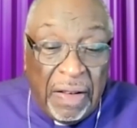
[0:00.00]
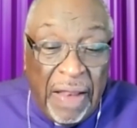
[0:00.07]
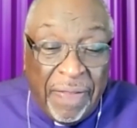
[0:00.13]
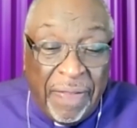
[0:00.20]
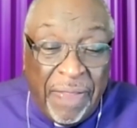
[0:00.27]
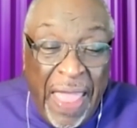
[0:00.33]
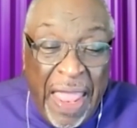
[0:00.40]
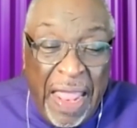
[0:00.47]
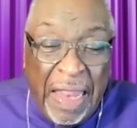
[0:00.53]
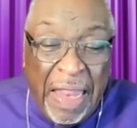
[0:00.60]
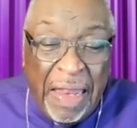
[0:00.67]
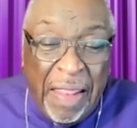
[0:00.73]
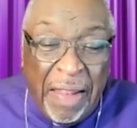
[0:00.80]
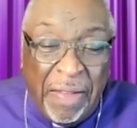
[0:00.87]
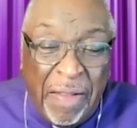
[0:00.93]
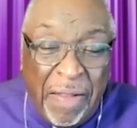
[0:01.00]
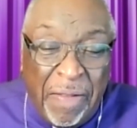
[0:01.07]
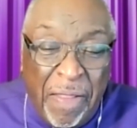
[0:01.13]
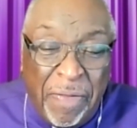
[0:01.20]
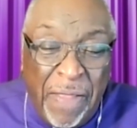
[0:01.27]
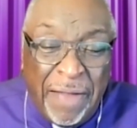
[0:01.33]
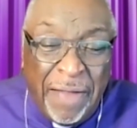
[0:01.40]
that they that,
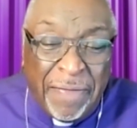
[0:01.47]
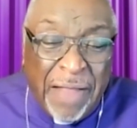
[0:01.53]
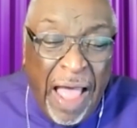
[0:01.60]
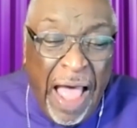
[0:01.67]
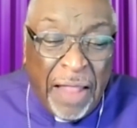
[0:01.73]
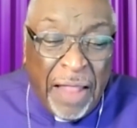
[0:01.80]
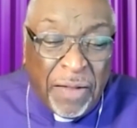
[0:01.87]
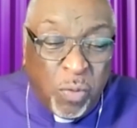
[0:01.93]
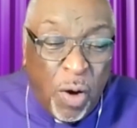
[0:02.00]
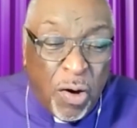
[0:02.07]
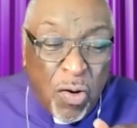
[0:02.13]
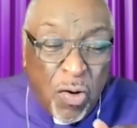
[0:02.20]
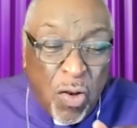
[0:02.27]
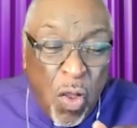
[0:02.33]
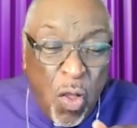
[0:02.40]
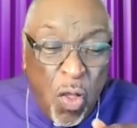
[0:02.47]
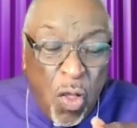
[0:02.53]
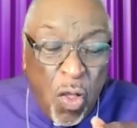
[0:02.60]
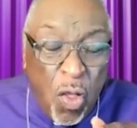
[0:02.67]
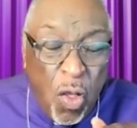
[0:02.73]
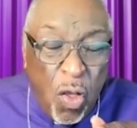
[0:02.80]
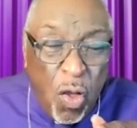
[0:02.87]
that, that these gods were
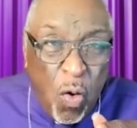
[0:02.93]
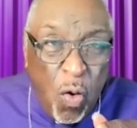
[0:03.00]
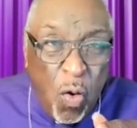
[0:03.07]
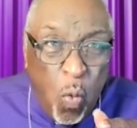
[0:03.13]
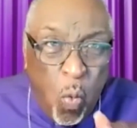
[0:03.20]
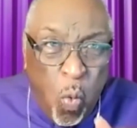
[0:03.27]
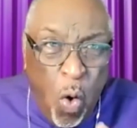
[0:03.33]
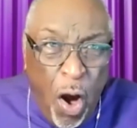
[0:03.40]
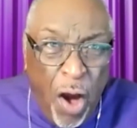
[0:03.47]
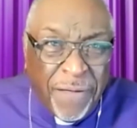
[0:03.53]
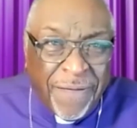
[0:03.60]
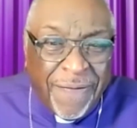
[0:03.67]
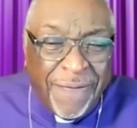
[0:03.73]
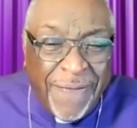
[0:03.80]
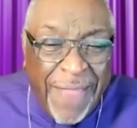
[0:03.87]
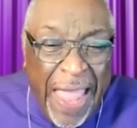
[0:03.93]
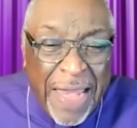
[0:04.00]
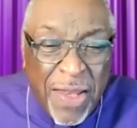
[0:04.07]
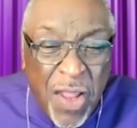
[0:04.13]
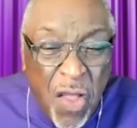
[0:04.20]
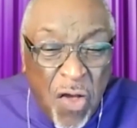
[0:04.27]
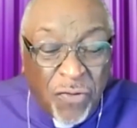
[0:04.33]
worse
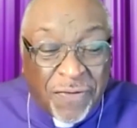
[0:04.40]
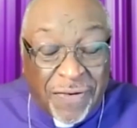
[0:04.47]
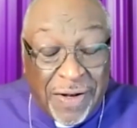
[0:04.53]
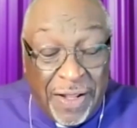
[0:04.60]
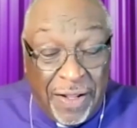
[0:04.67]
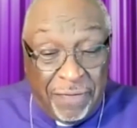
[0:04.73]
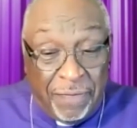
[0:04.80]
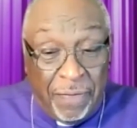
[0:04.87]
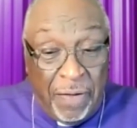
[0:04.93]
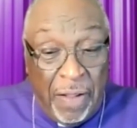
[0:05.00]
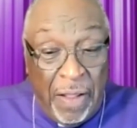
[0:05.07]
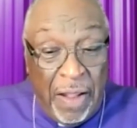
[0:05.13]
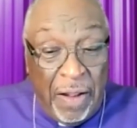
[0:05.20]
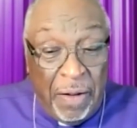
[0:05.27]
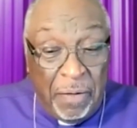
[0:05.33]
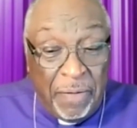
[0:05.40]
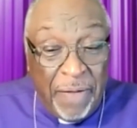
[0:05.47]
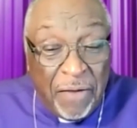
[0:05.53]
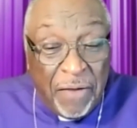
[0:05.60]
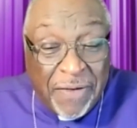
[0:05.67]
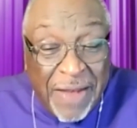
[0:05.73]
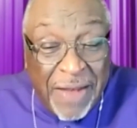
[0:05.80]
than useless.
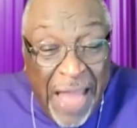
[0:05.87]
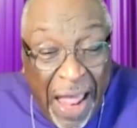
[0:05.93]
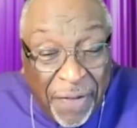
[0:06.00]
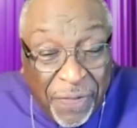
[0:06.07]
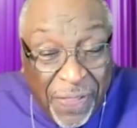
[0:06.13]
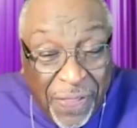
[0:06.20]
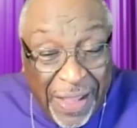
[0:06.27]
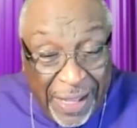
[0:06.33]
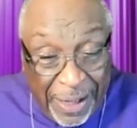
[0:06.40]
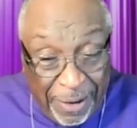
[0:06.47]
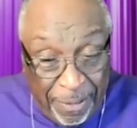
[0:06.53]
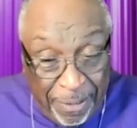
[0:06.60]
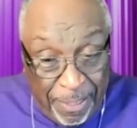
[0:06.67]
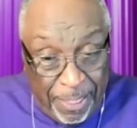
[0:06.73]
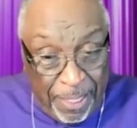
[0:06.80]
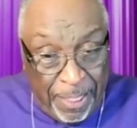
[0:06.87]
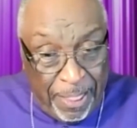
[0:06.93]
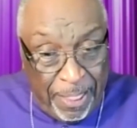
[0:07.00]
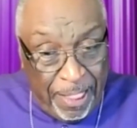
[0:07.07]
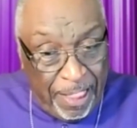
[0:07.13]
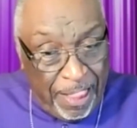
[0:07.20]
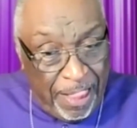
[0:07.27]
There's nothing
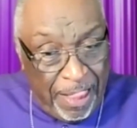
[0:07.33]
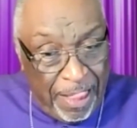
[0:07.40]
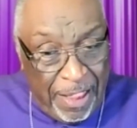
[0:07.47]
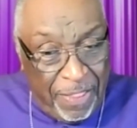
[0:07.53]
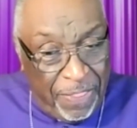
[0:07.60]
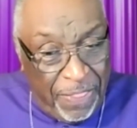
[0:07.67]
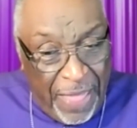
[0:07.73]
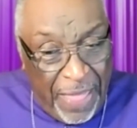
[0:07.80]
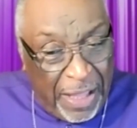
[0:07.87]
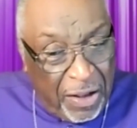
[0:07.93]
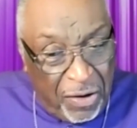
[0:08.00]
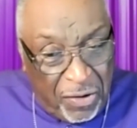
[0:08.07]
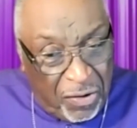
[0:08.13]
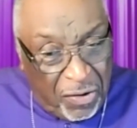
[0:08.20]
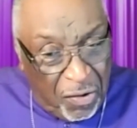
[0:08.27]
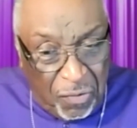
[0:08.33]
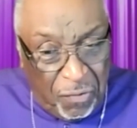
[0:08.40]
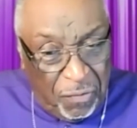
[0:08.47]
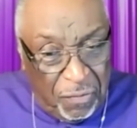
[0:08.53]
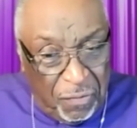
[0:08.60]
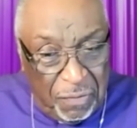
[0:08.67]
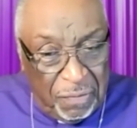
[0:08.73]
they could do.